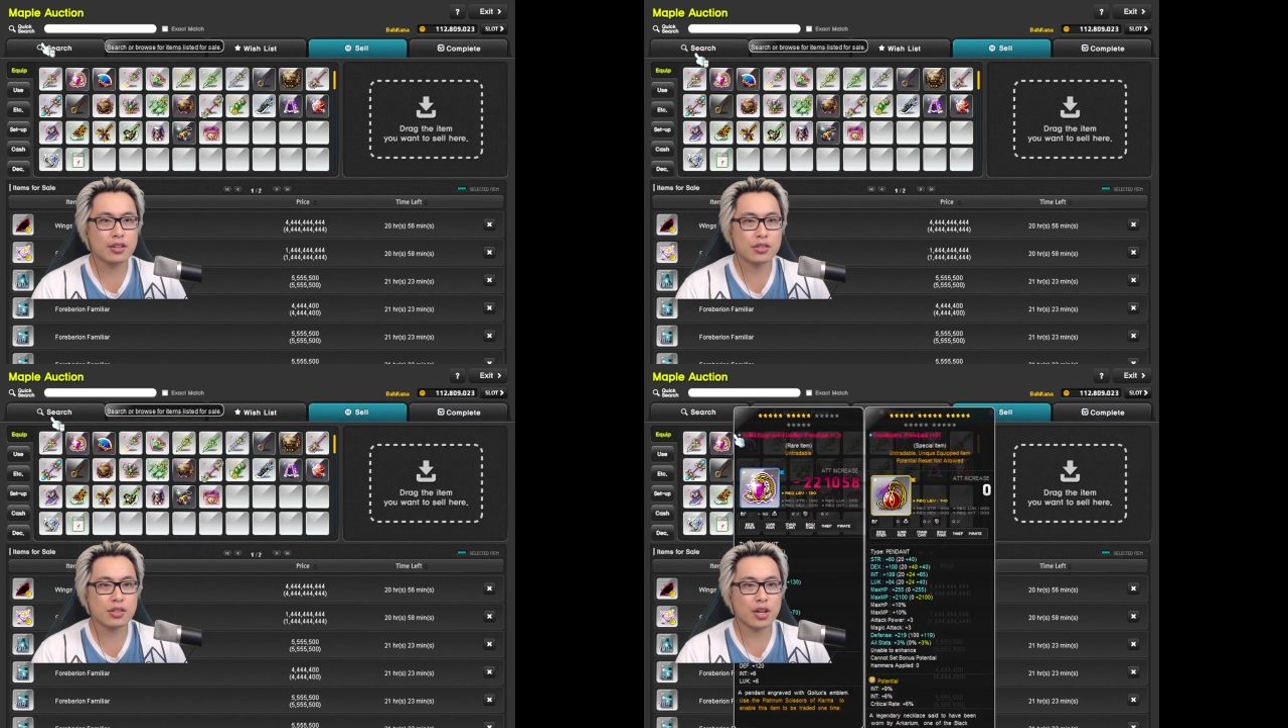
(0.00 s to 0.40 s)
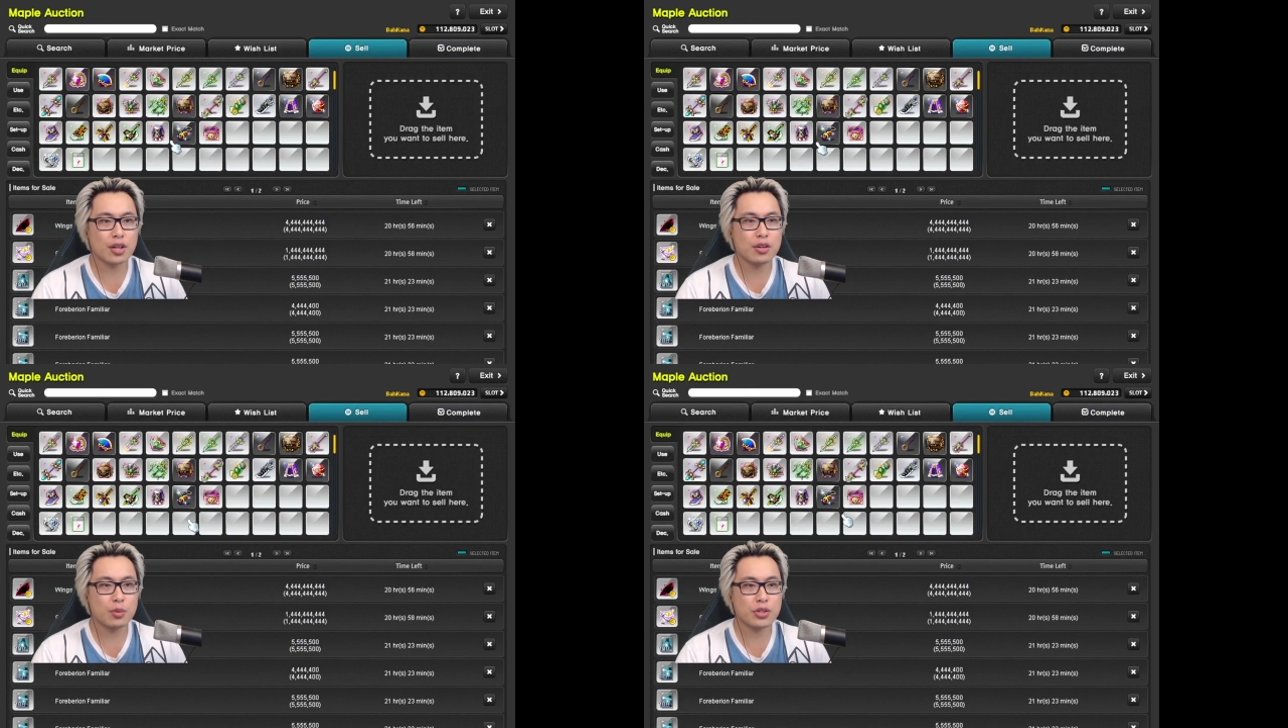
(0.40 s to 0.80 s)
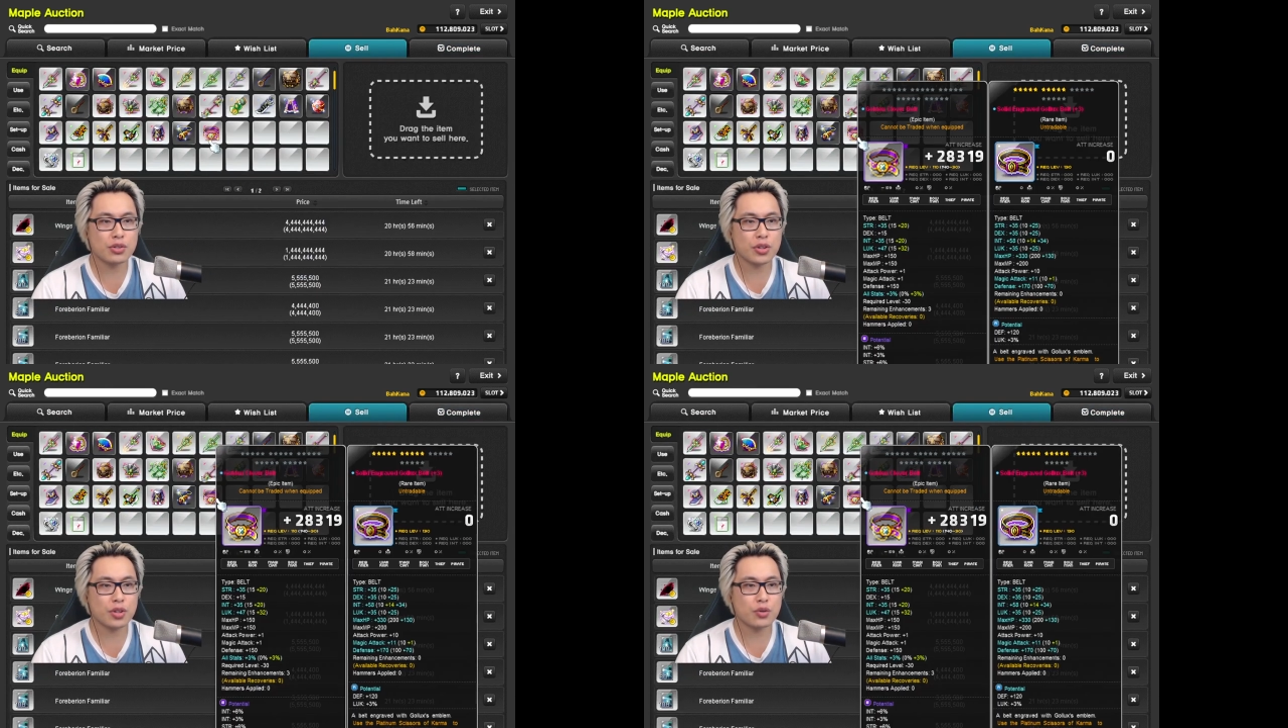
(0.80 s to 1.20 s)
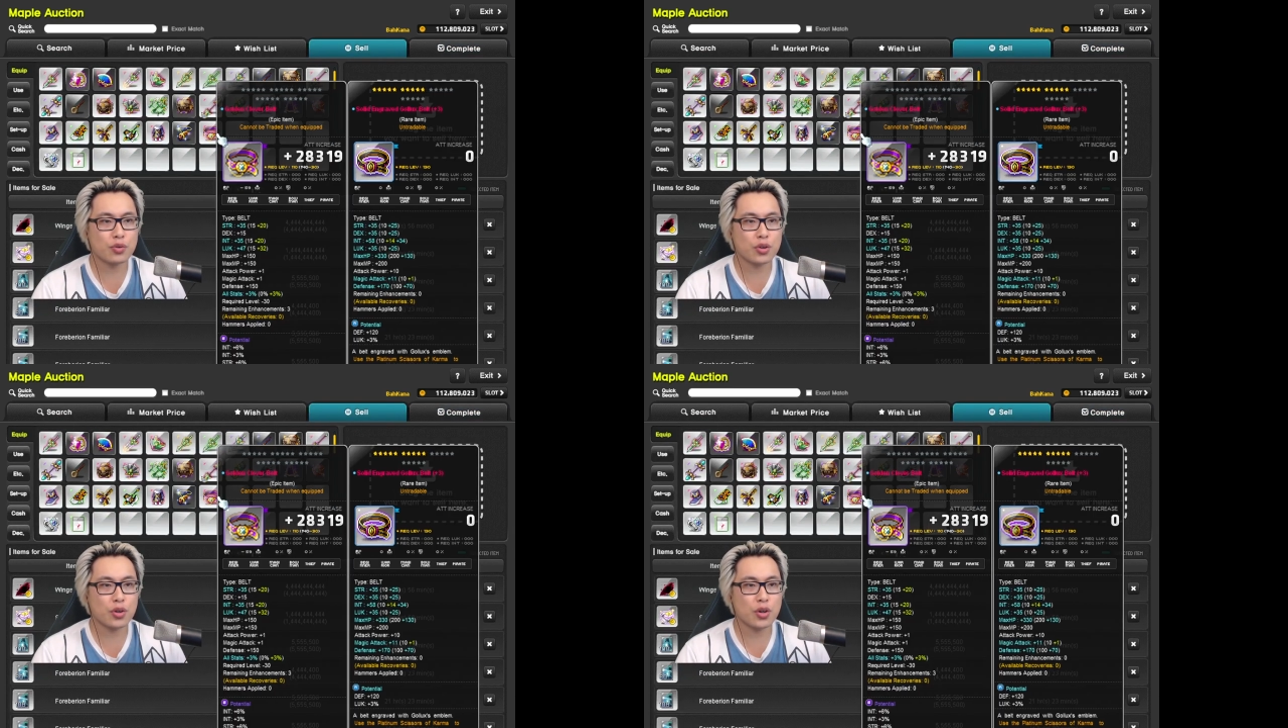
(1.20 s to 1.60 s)
So we search
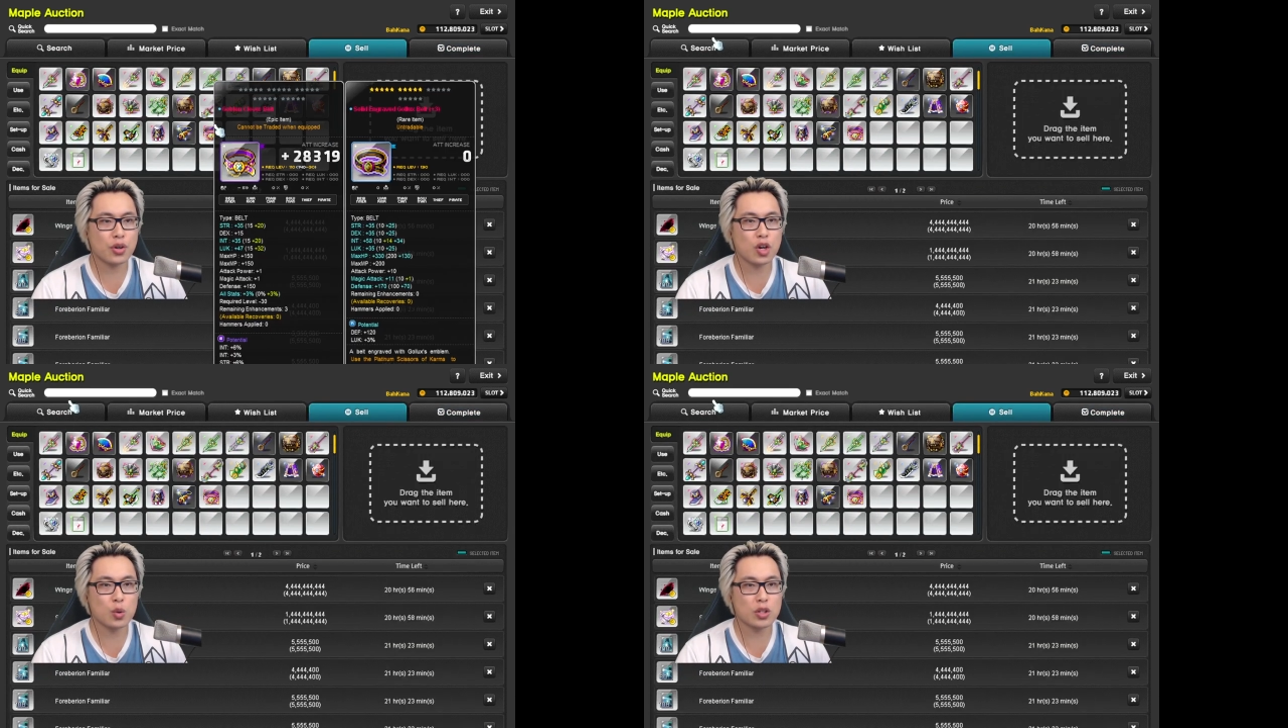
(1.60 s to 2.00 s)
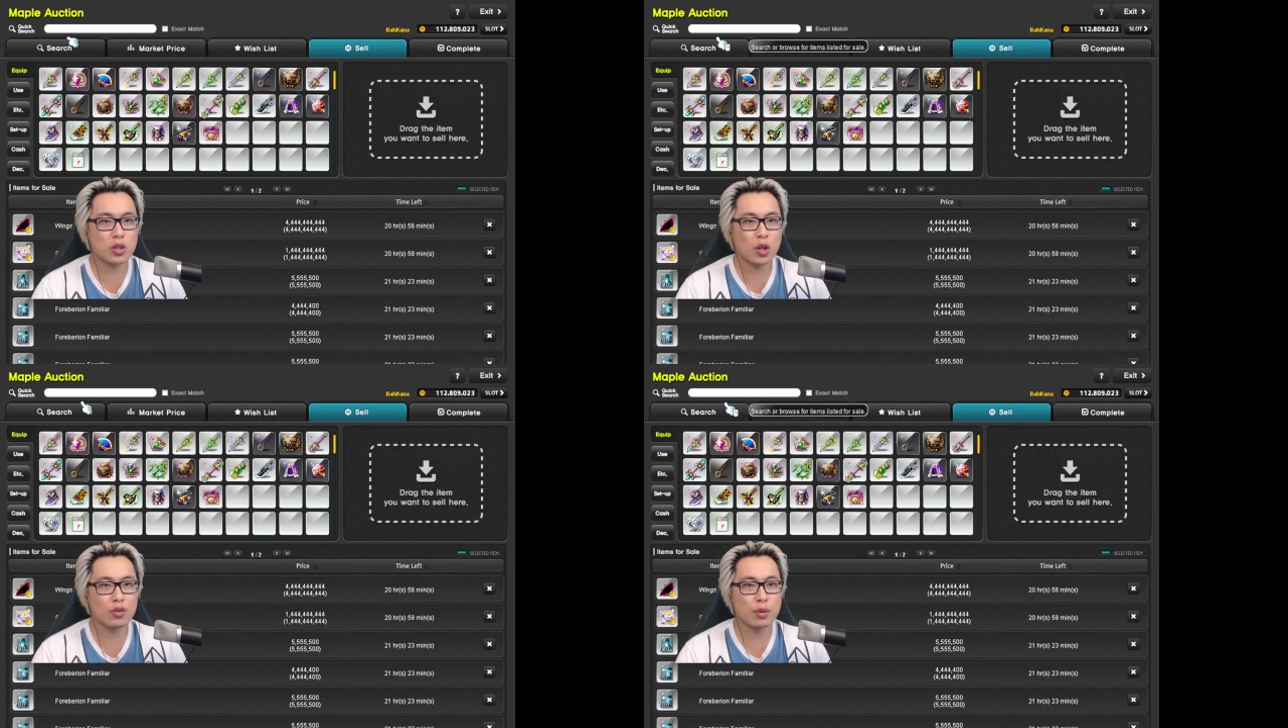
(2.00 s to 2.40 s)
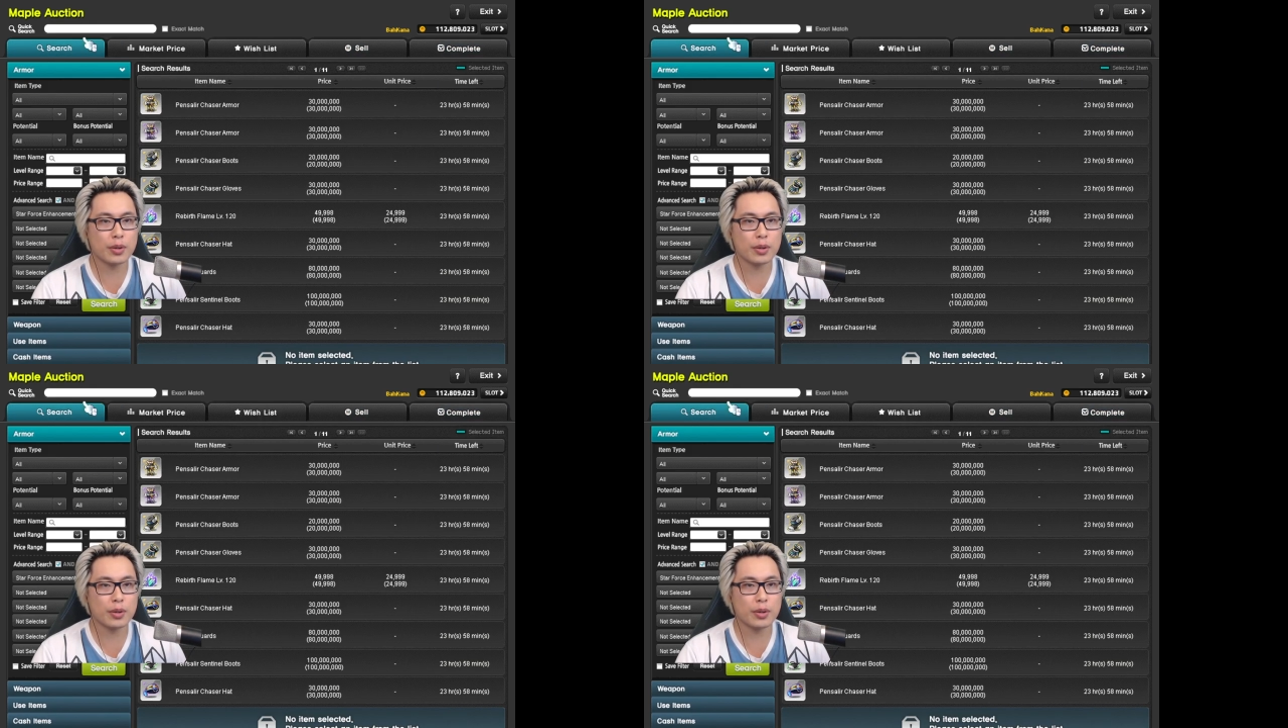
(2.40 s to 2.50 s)
for golden clover